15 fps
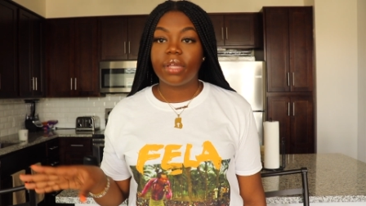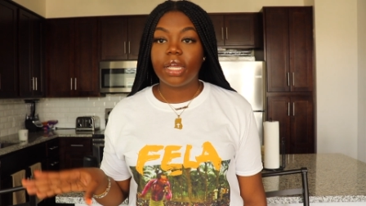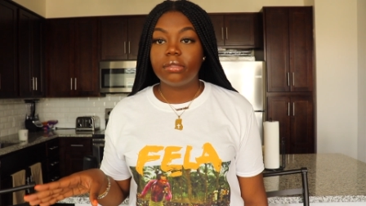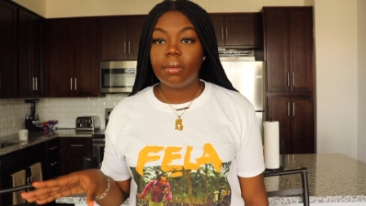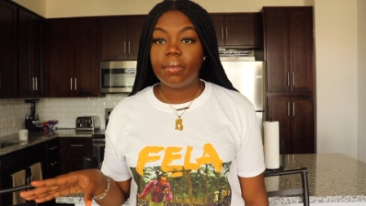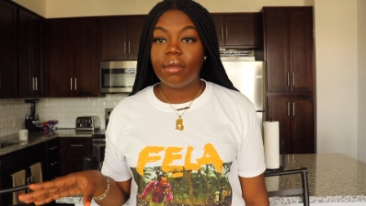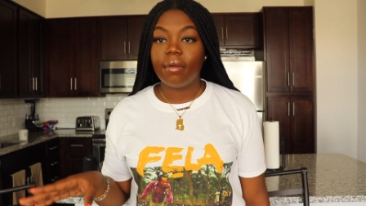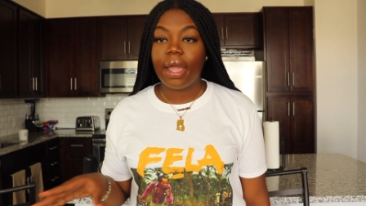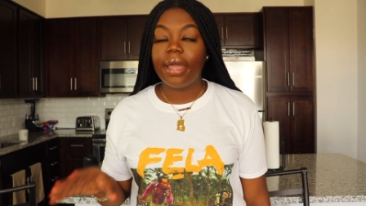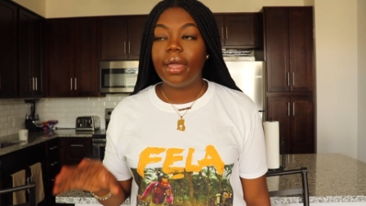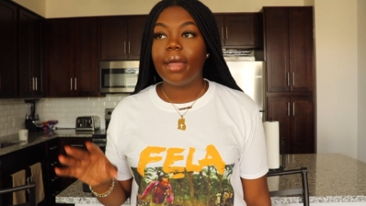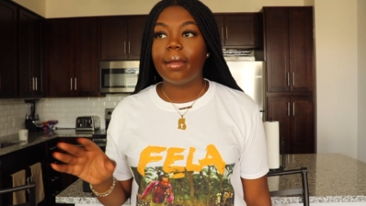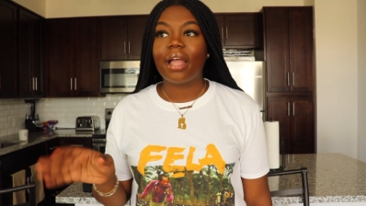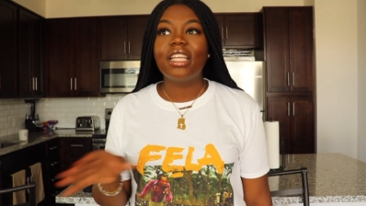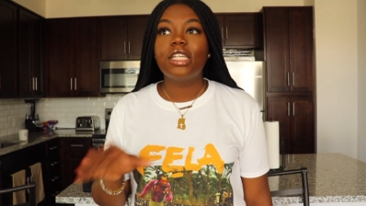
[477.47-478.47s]
the case may be right
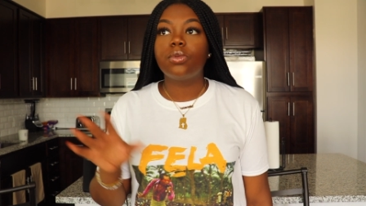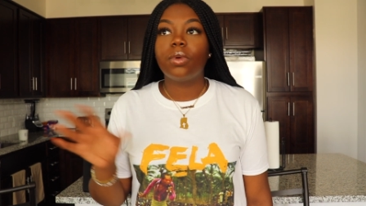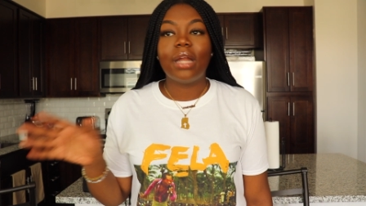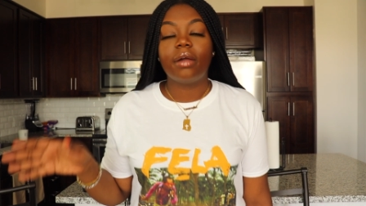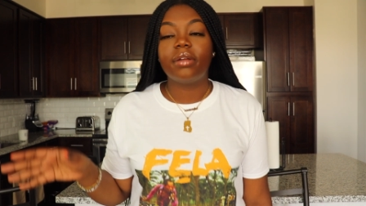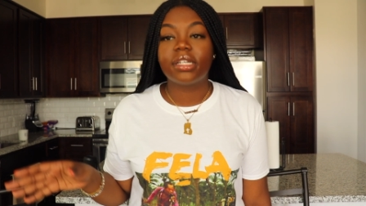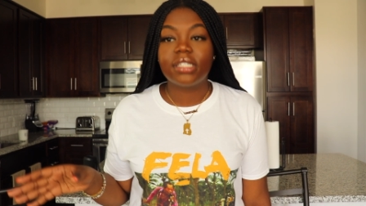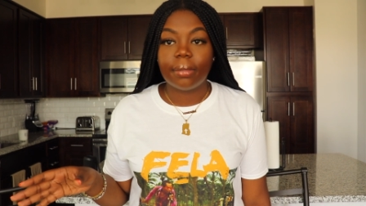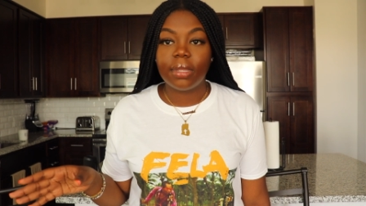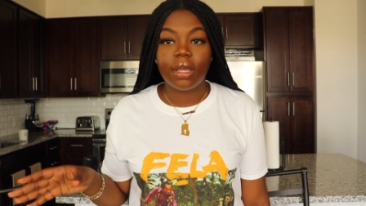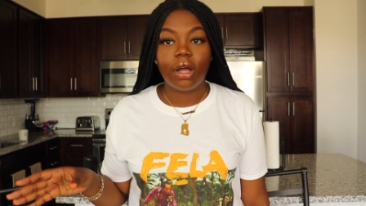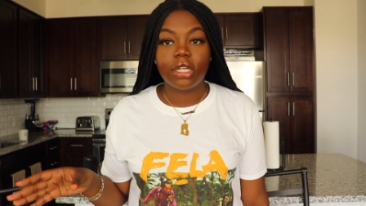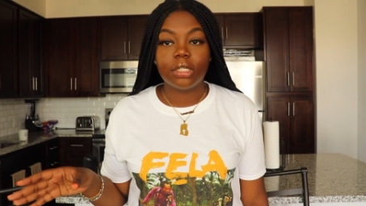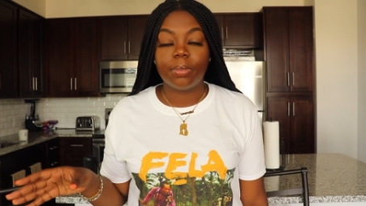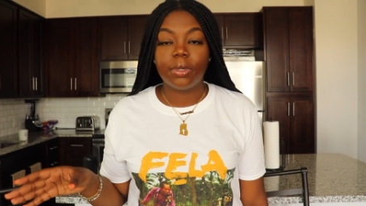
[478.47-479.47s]
and at least we're now accepting
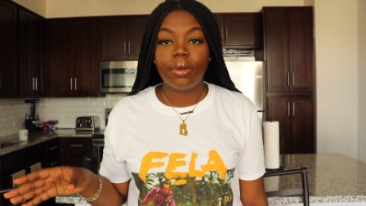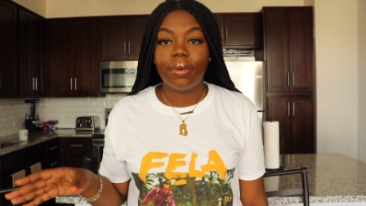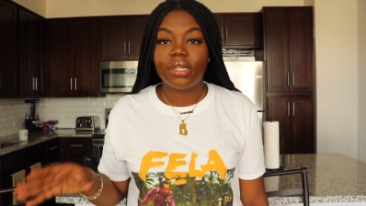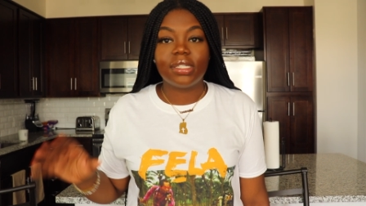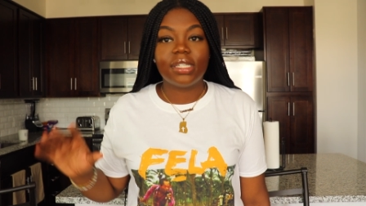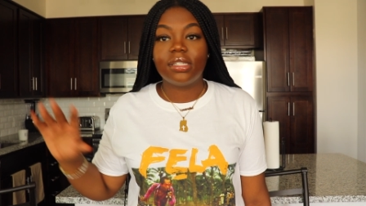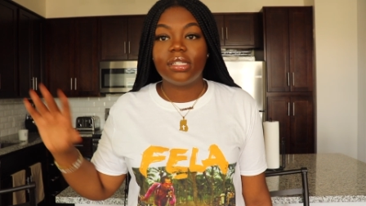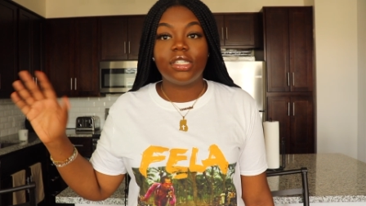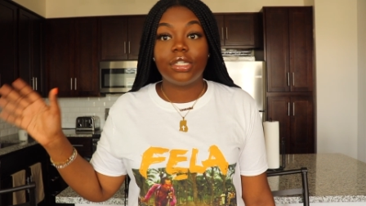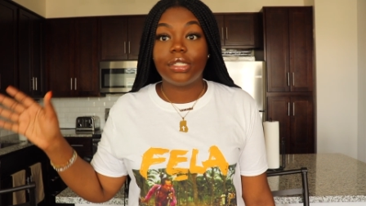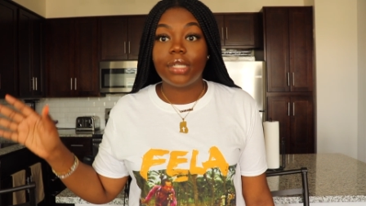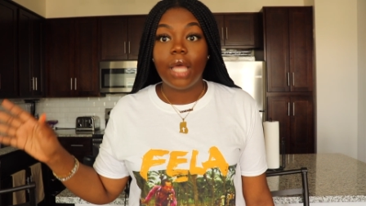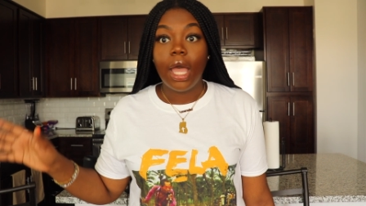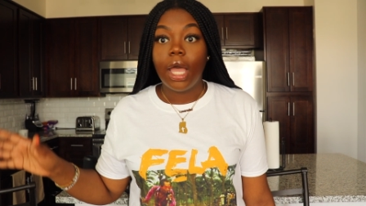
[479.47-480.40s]
entrepreneurs this is just